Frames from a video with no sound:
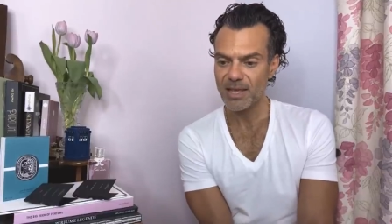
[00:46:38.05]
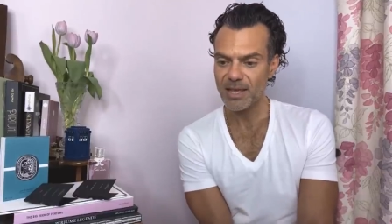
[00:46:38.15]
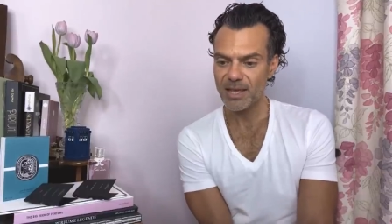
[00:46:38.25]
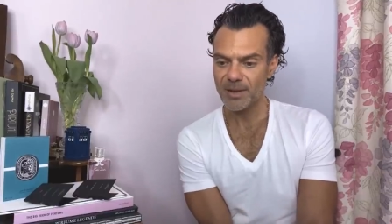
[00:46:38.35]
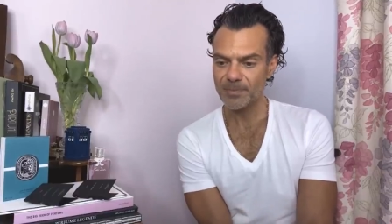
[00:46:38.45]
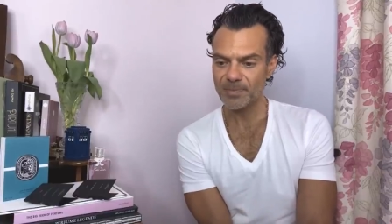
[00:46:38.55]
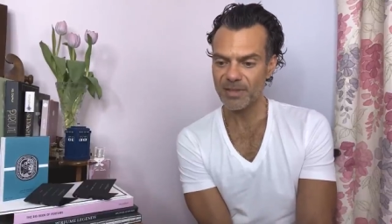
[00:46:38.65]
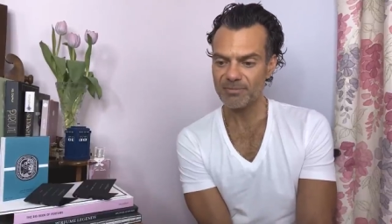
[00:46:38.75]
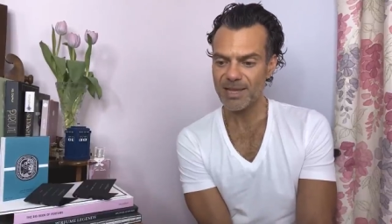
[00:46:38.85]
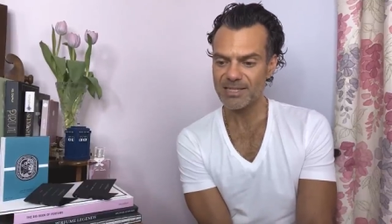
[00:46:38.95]
Um,
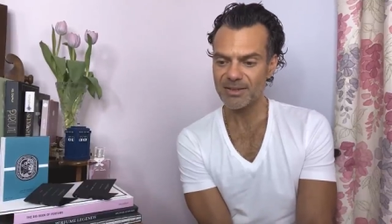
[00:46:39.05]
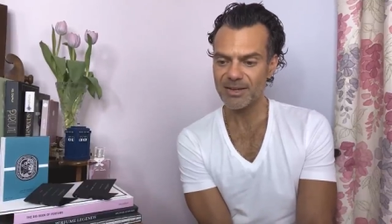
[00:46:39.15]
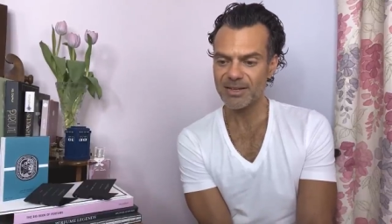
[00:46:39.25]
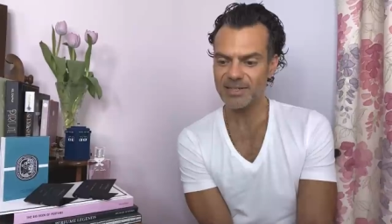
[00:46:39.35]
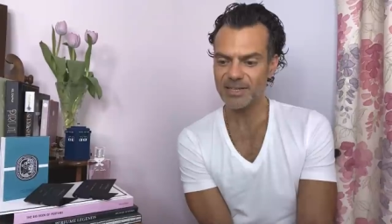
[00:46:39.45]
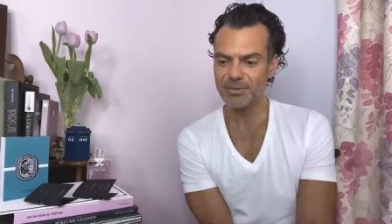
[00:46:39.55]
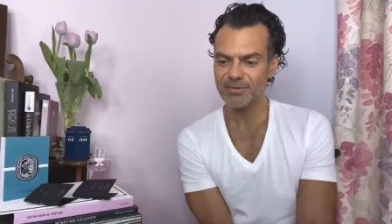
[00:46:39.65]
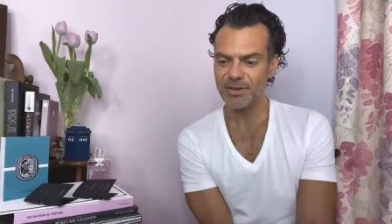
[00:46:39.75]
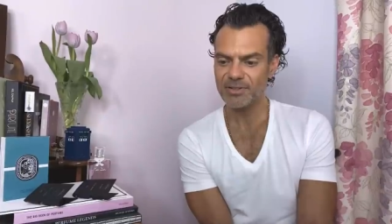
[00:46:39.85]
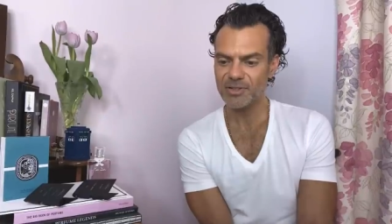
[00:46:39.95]
if masculinity
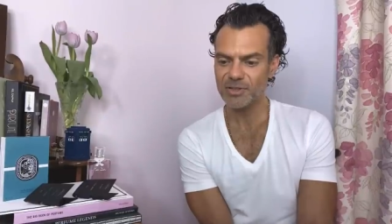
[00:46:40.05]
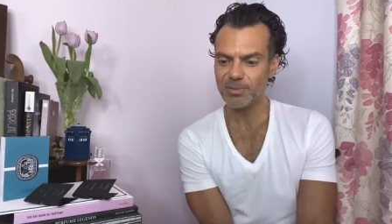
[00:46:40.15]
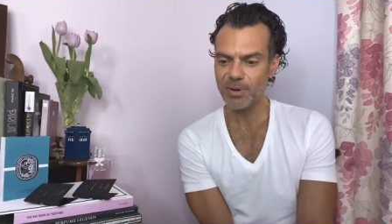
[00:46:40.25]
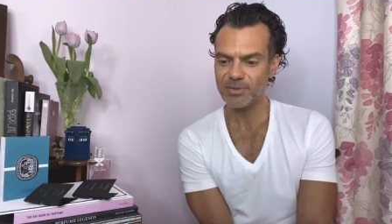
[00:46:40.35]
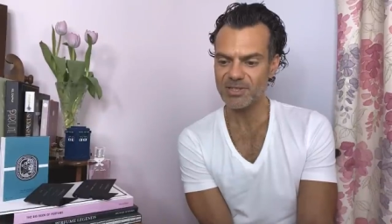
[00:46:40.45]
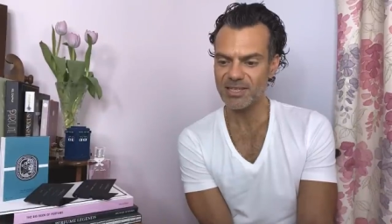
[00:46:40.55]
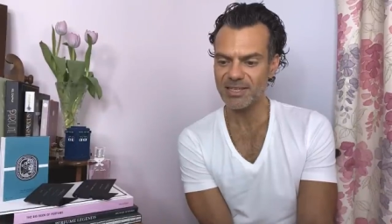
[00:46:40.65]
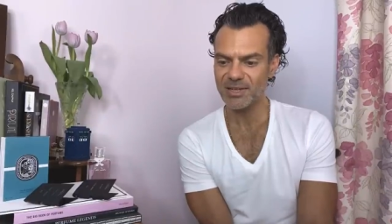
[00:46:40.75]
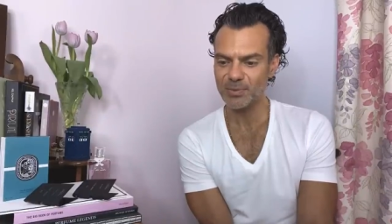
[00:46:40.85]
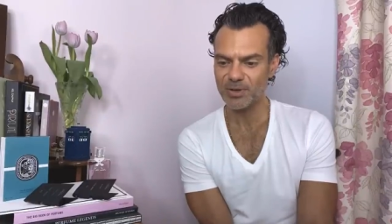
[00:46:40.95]
reverted to Bondi,
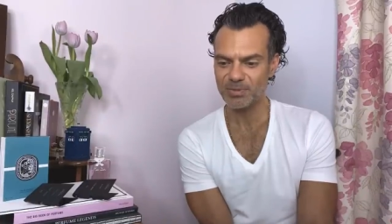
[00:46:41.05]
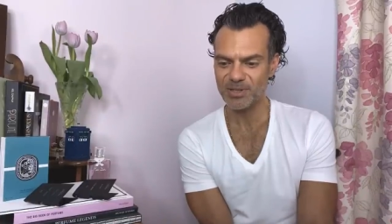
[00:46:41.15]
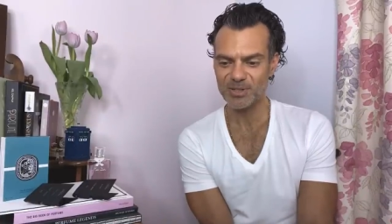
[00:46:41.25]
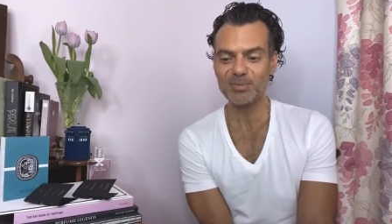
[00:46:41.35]
it wouldn't be too